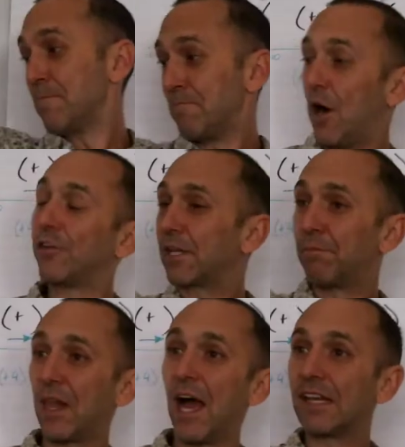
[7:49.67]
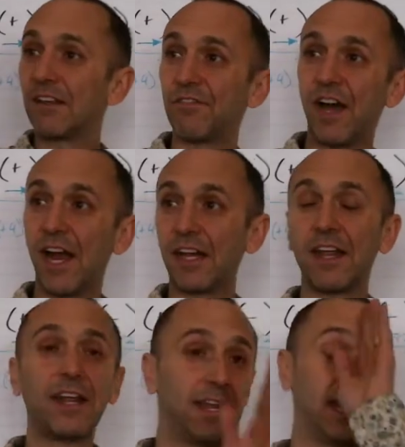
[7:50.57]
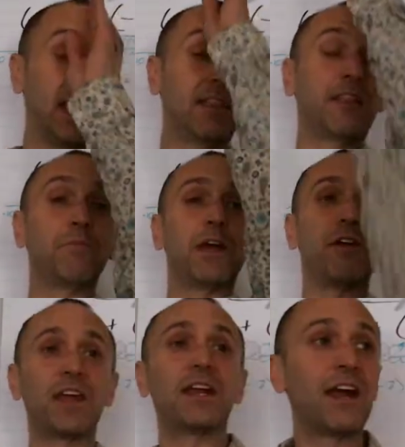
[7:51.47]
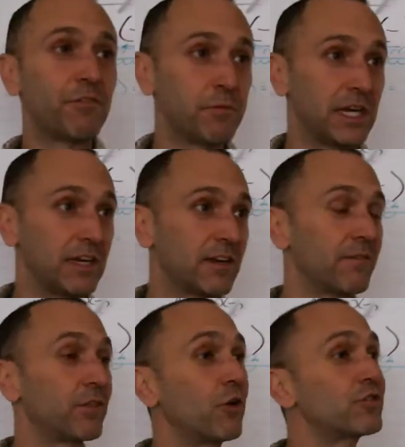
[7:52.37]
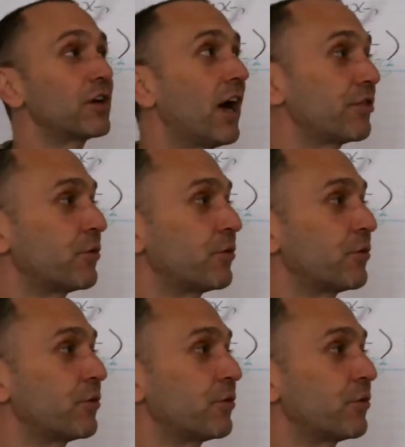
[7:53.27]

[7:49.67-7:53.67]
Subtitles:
multiply, divide. In the middle, they never meet. Those are not the